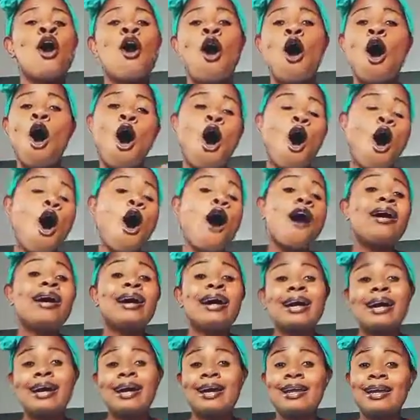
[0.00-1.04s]

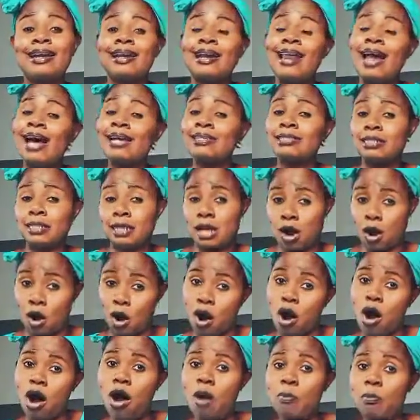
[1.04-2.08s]
or glass
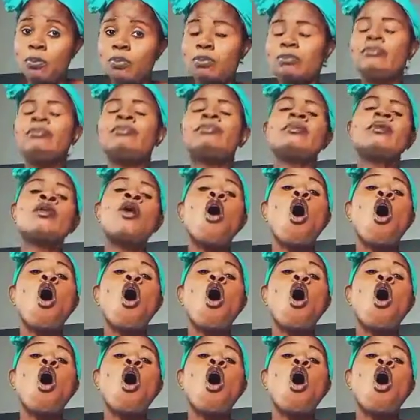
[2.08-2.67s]
cup